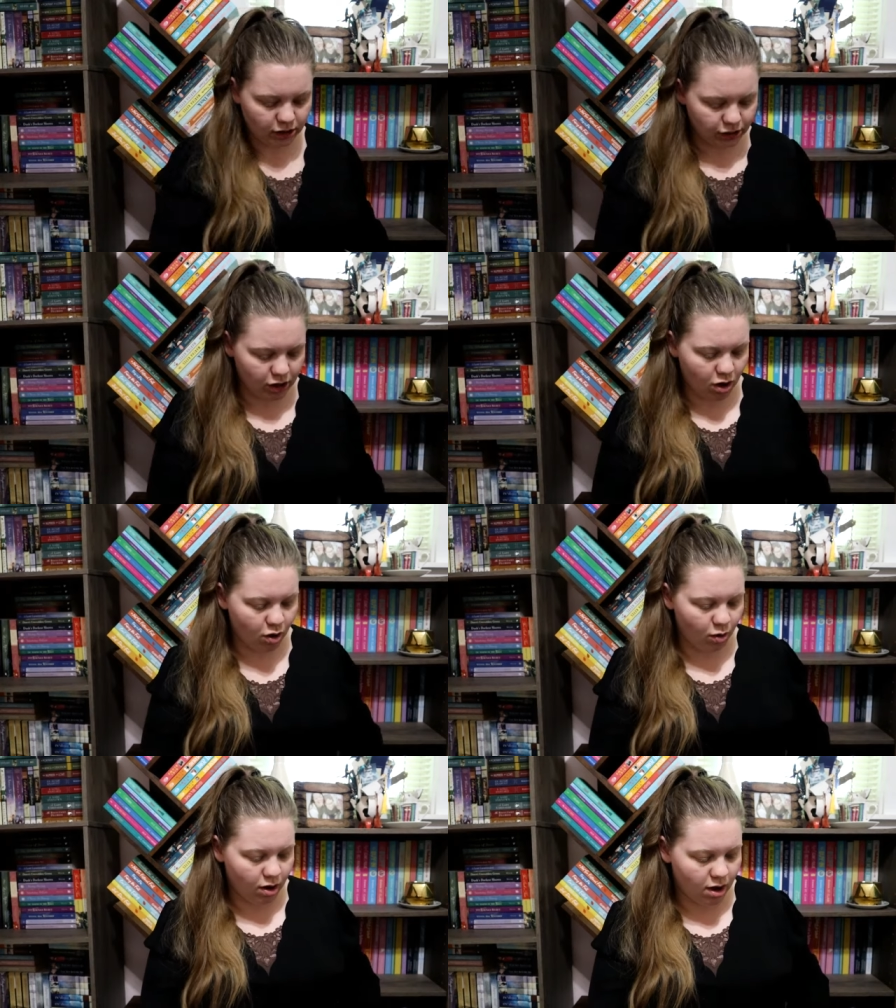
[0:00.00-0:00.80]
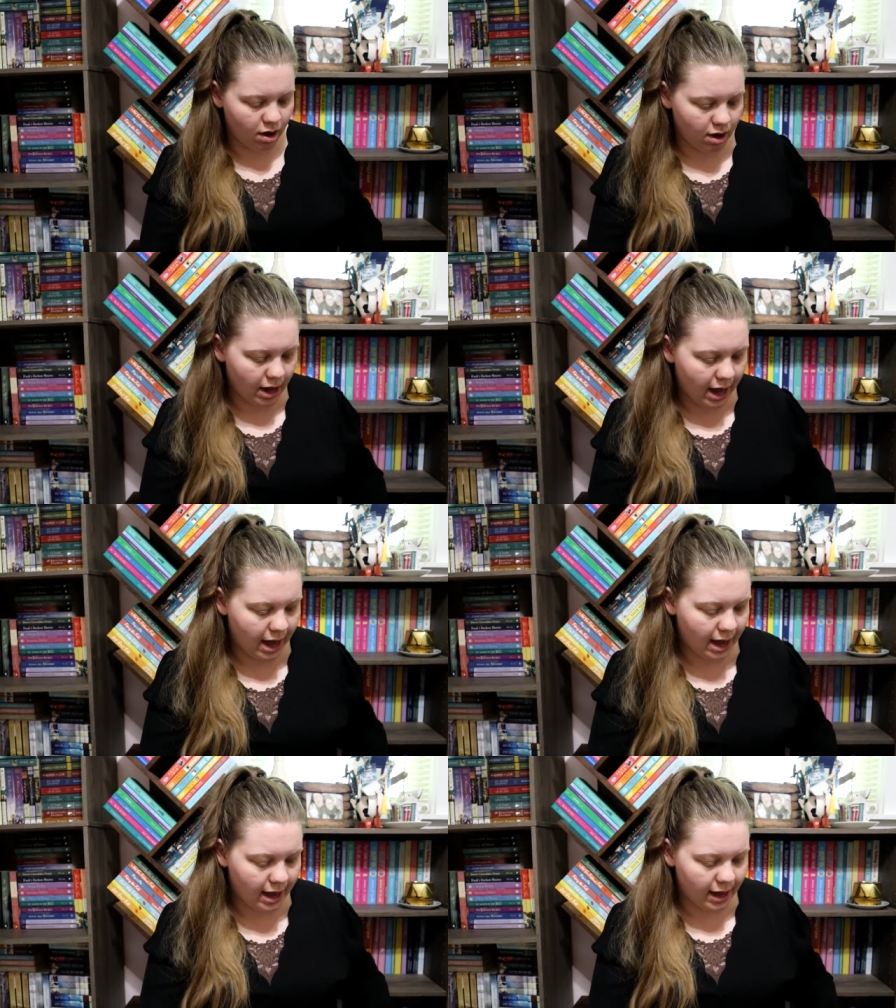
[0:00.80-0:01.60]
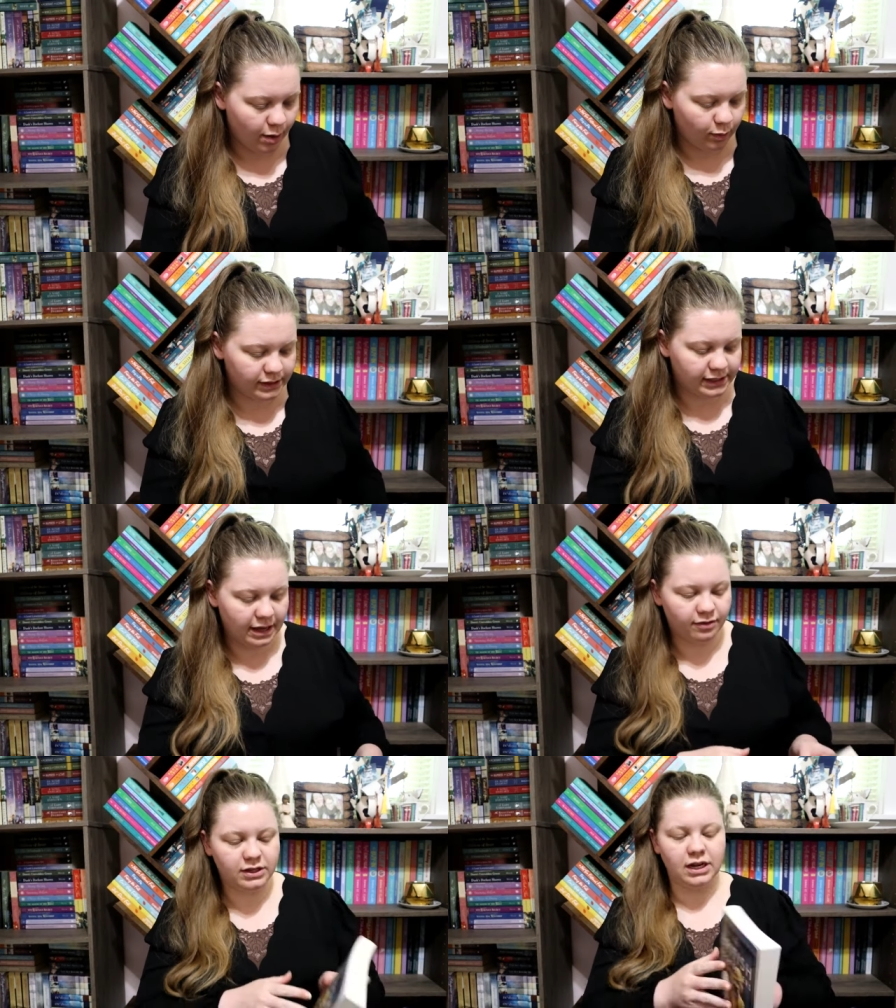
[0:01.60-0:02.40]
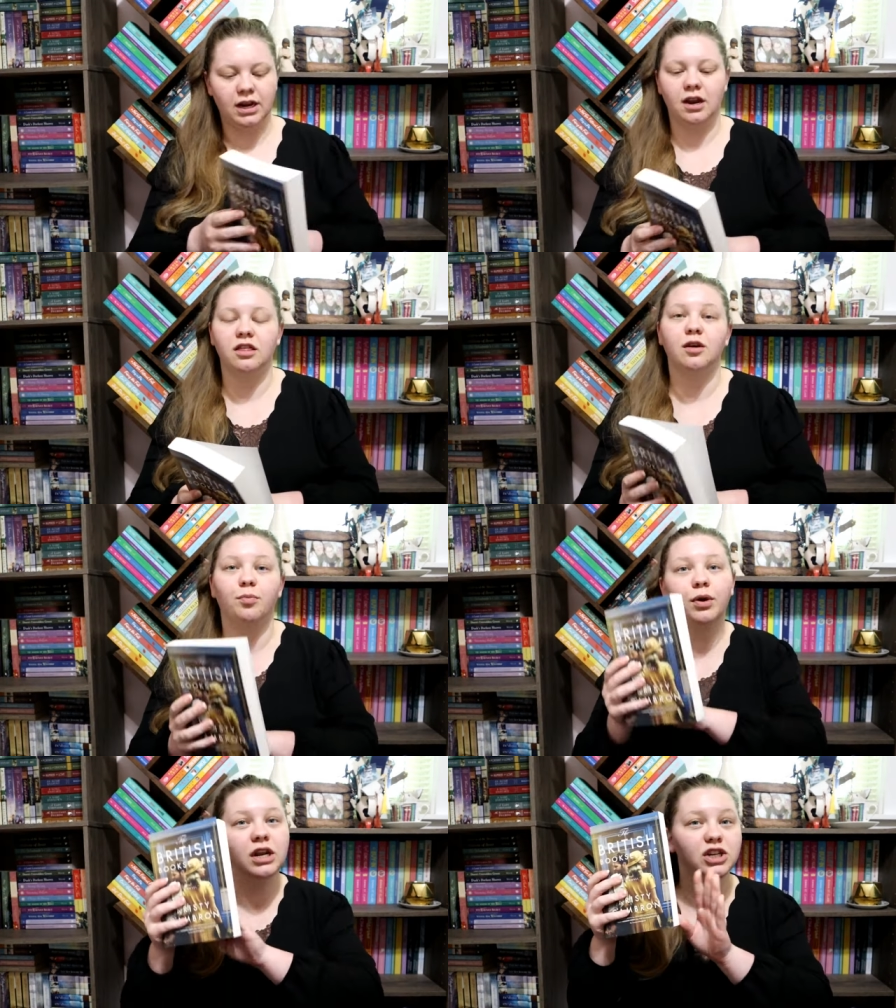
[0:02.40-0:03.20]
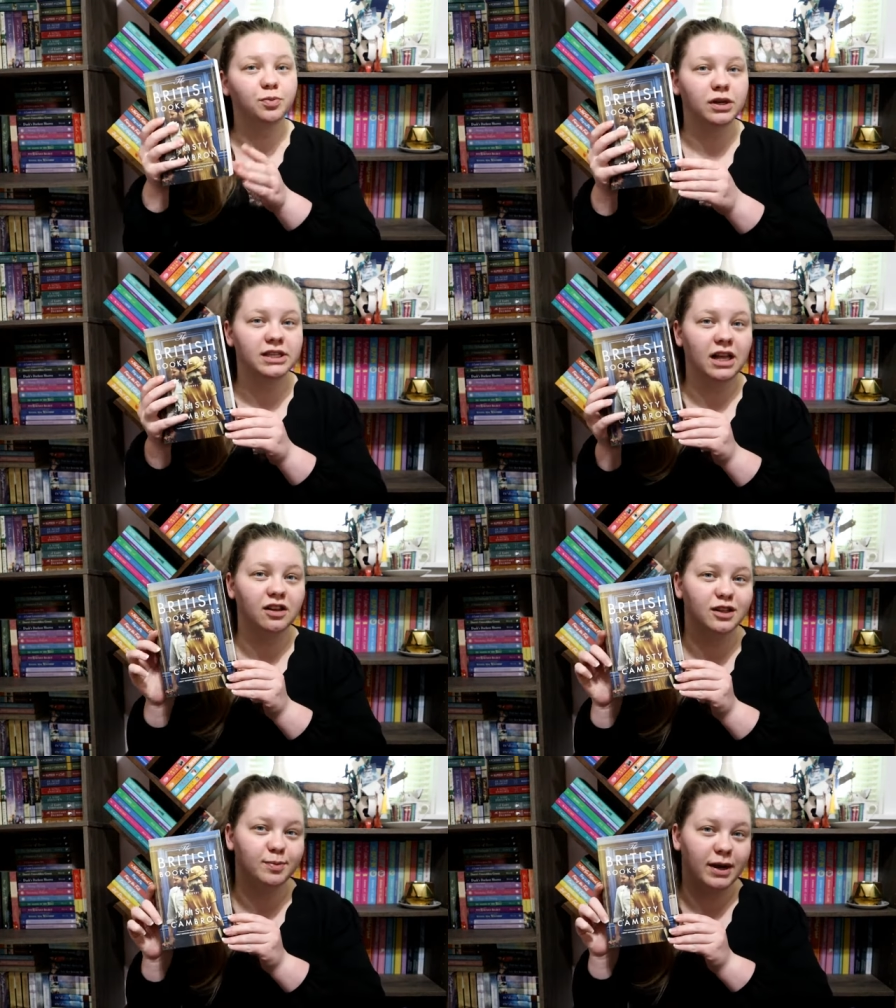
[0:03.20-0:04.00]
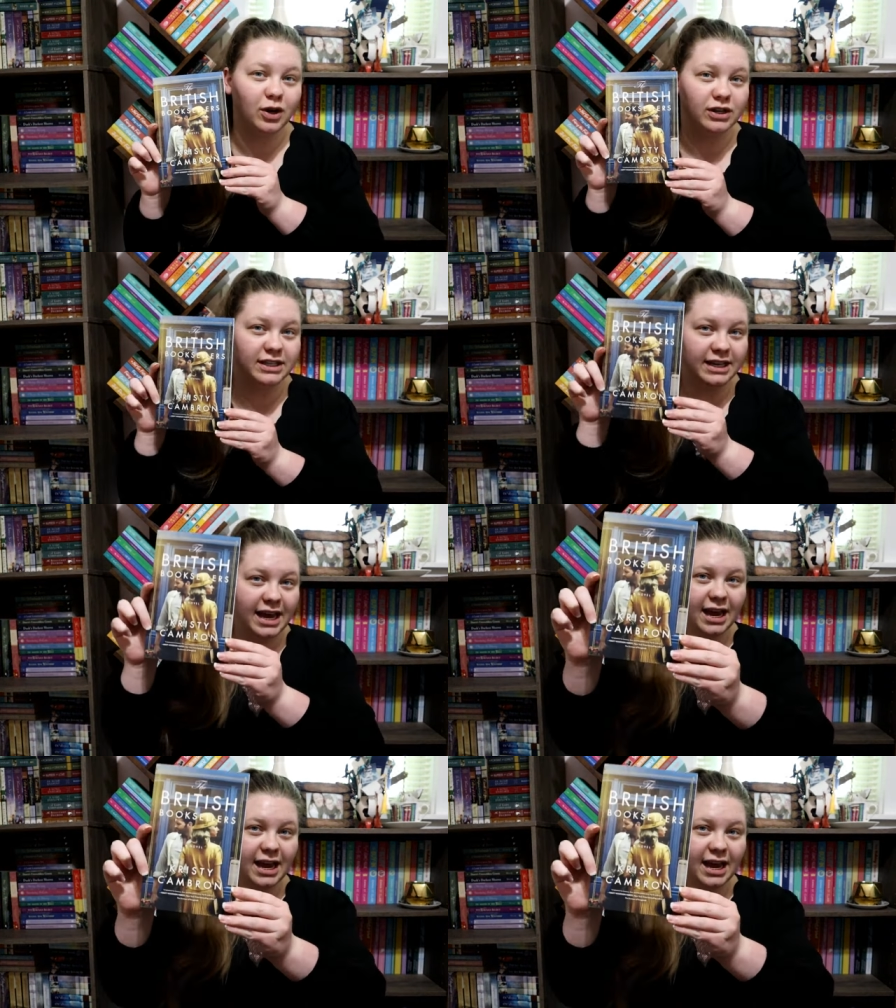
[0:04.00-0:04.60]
So I was gifted The British Booksellers by Kristy